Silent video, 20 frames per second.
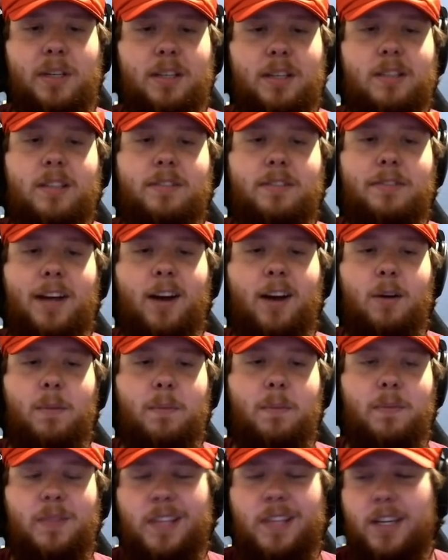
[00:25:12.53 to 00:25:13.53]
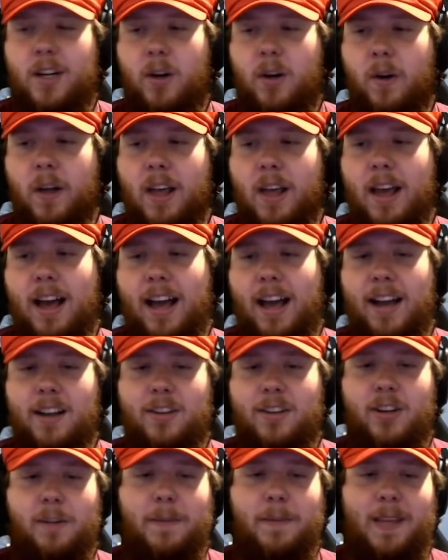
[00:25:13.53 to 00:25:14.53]
because of how, it
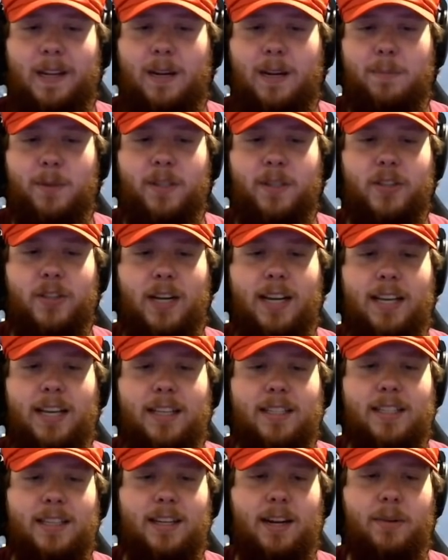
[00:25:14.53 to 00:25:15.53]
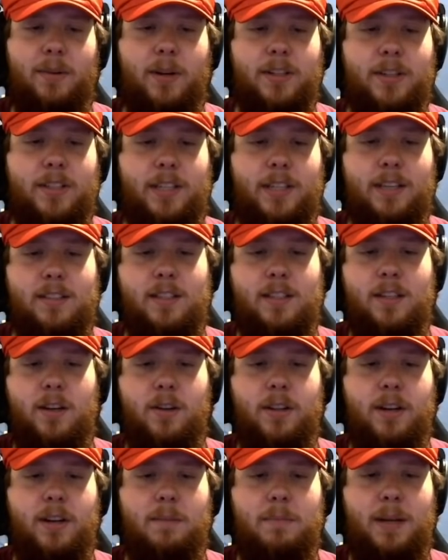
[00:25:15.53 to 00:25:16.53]
took me a couple of tries, and I want you guys to
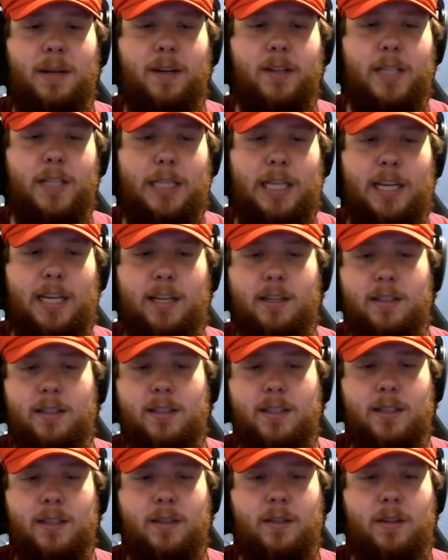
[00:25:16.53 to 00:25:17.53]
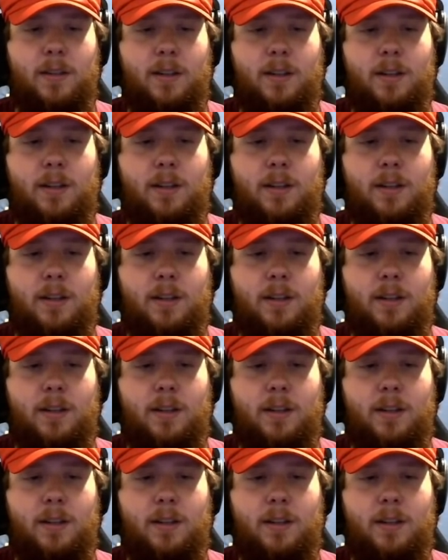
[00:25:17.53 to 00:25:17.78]
know that I'm better than that. So